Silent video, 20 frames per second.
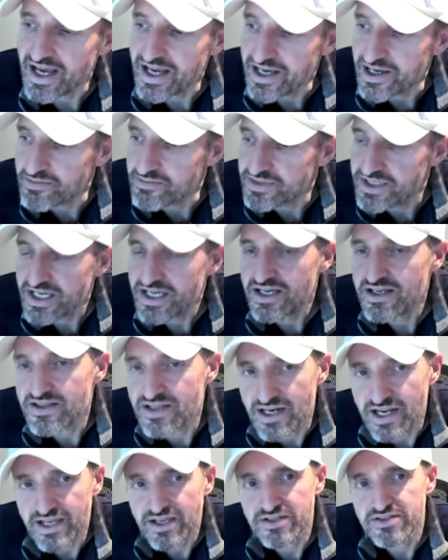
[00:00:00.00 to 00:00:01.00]
A M D
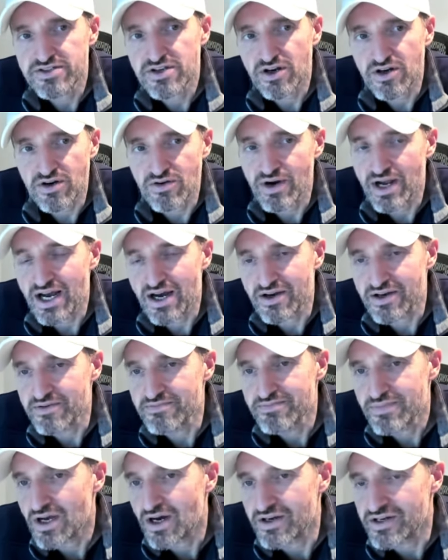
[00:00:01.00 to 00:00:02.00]
that I can turn around
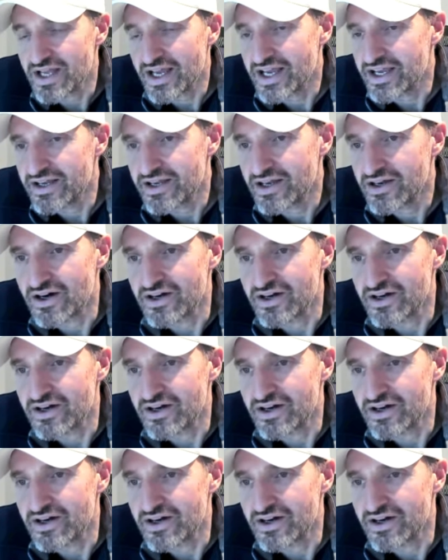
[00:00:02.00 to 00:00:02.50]
and, on, a,